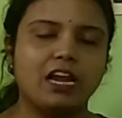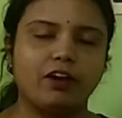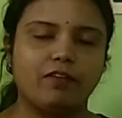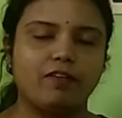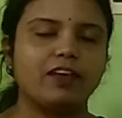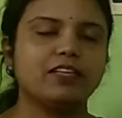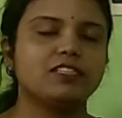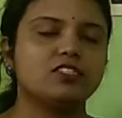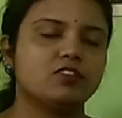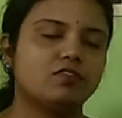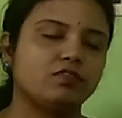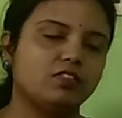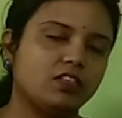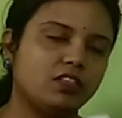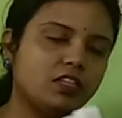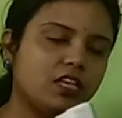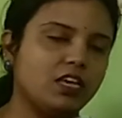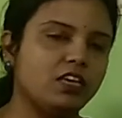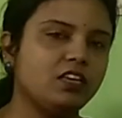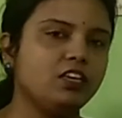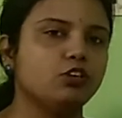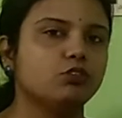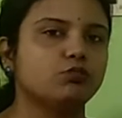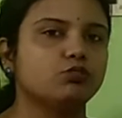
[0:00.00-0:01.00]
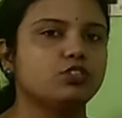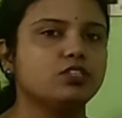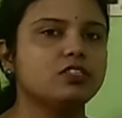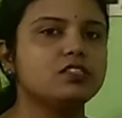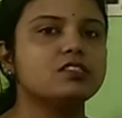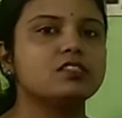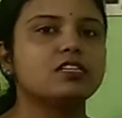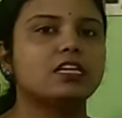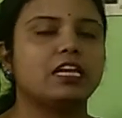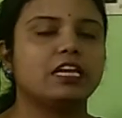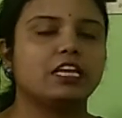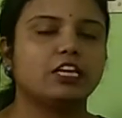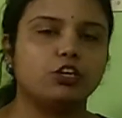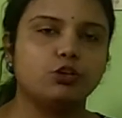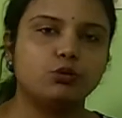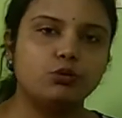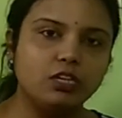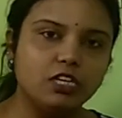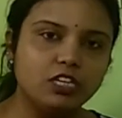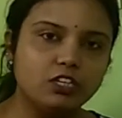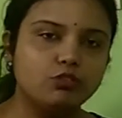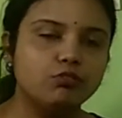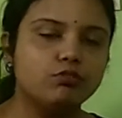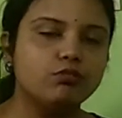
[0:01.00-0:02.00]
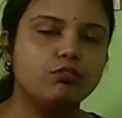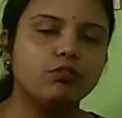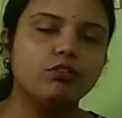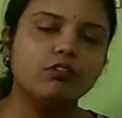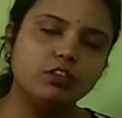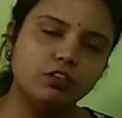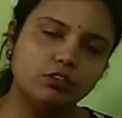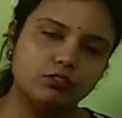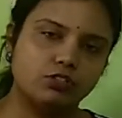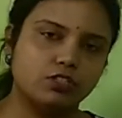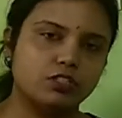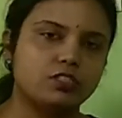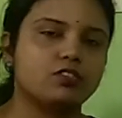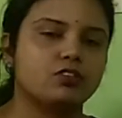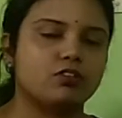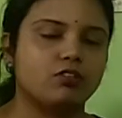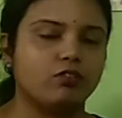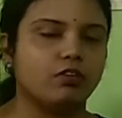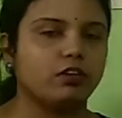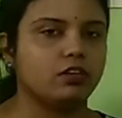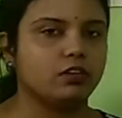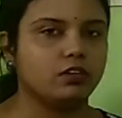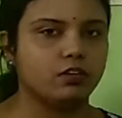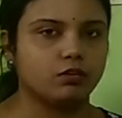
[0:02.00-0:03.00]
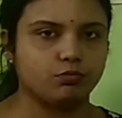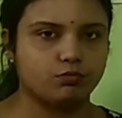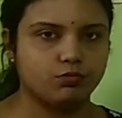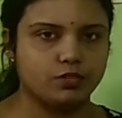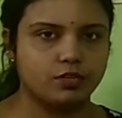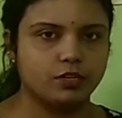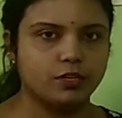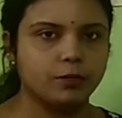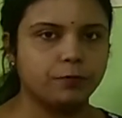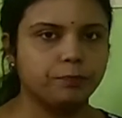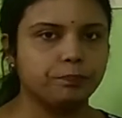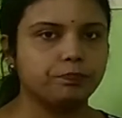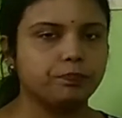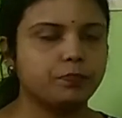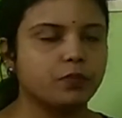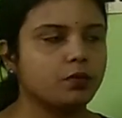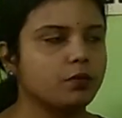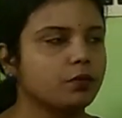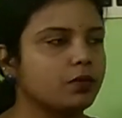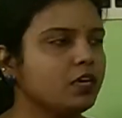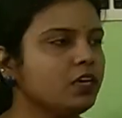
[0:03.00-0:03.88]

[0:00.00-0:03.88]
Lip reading: Rest of the thing you need to know, you just read it out.